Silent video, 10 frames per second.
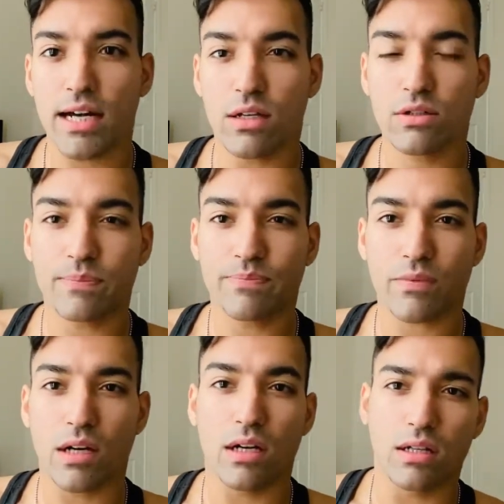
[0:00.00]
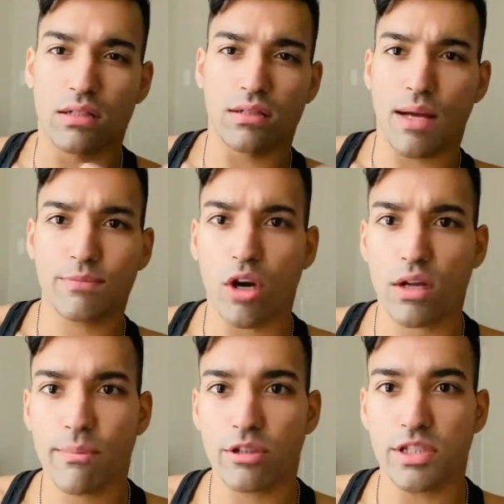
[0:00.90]
out, I'm
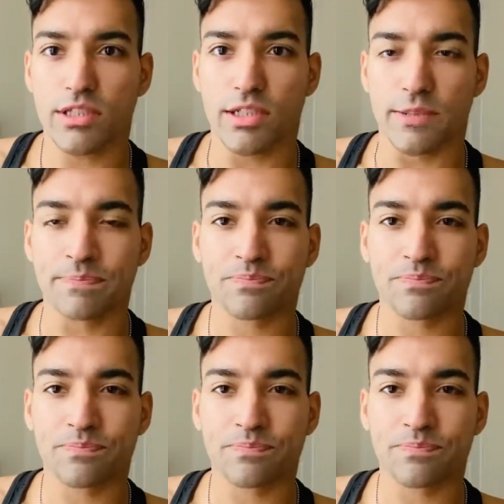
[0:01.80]
talking about this year,